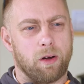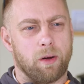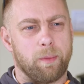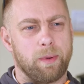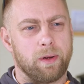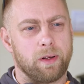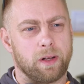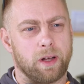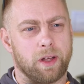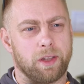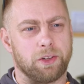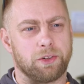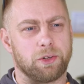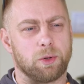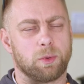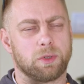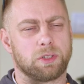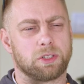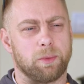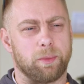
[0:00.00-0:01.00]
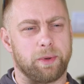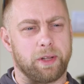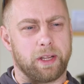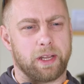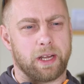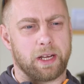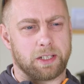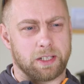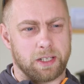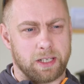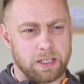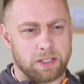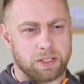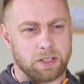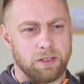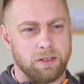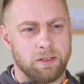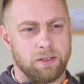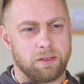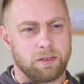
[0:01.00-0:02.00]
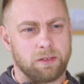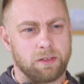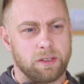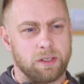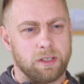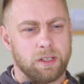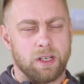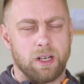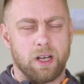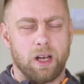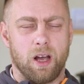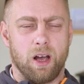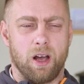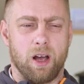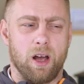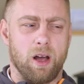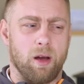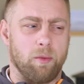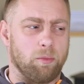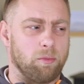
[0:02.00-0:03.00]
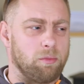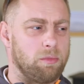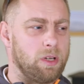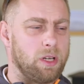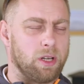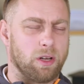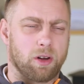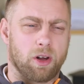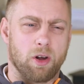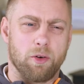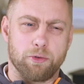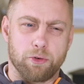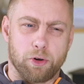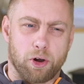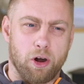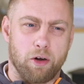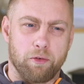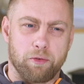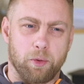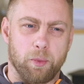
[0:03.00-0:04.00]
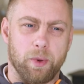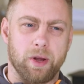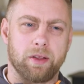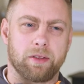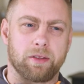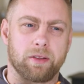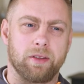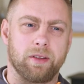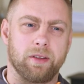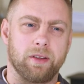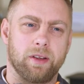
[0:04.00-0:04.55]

up, and there's always somebody there to listen, you know, go for a coffee with.